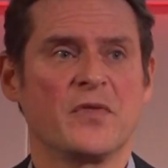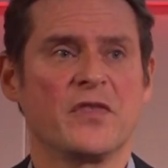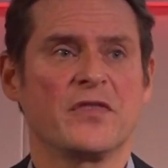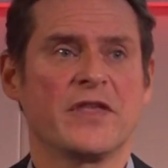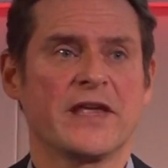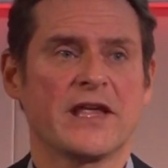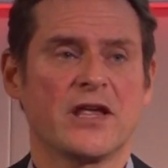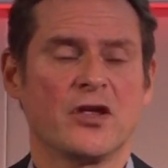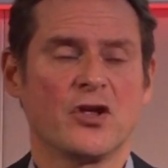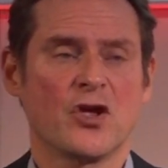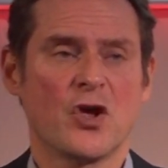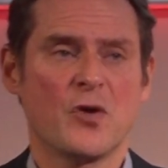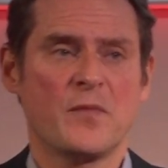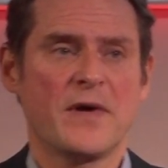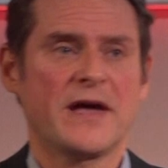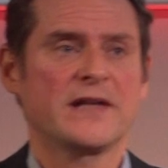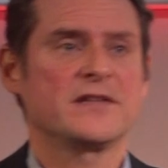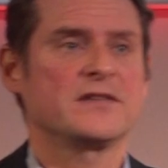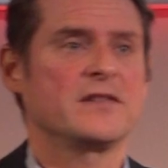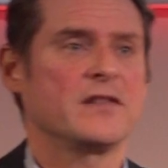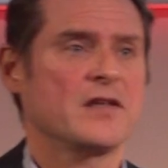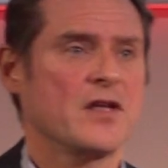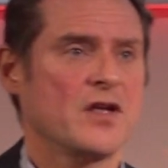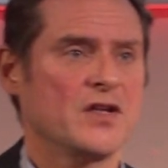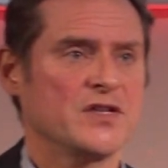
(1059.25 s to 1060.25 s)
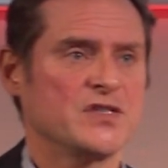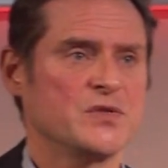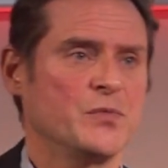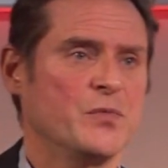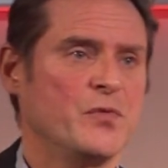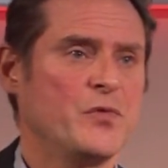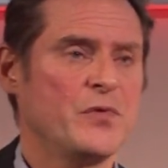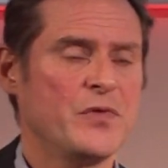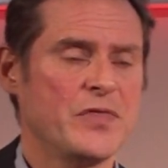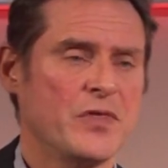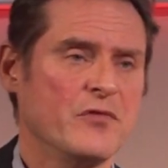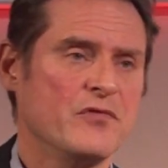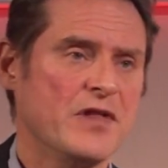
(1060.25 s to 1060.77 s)
that they can go back to the customer
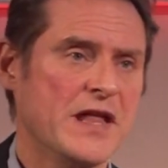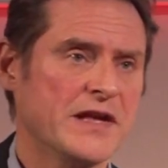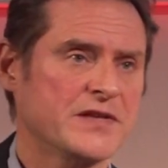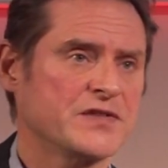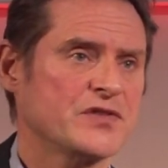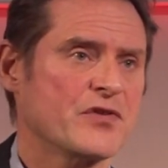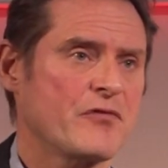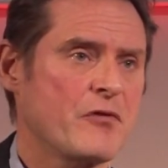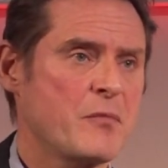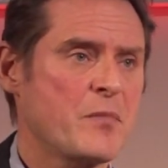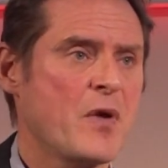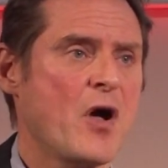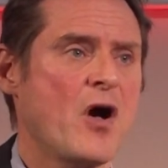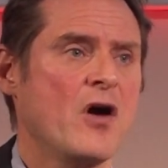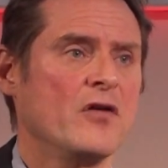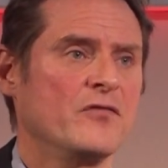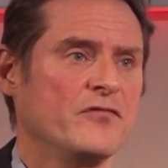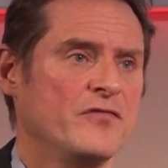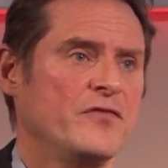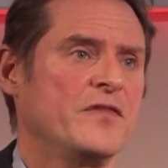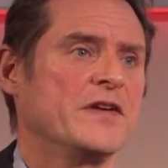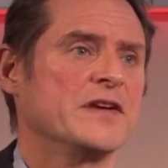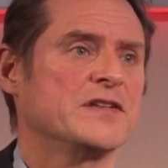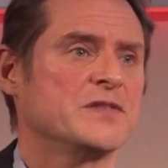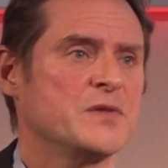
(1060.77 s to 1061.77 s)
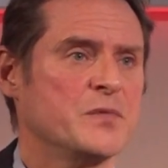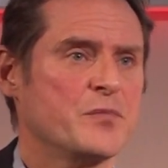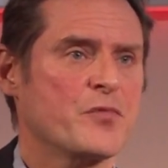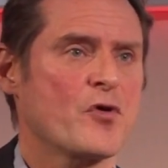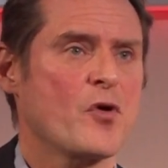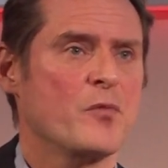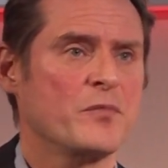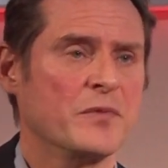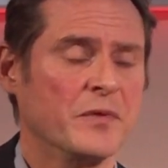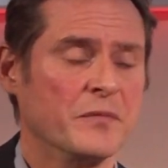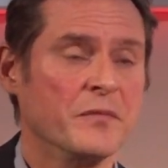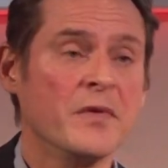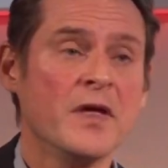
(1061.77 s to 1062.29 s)
with the necessary part and fix the
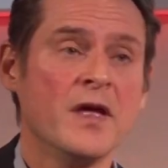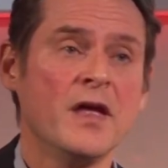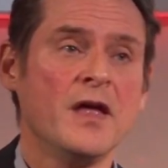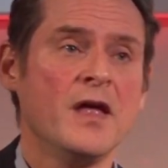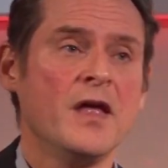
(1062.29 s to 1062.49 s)
problem.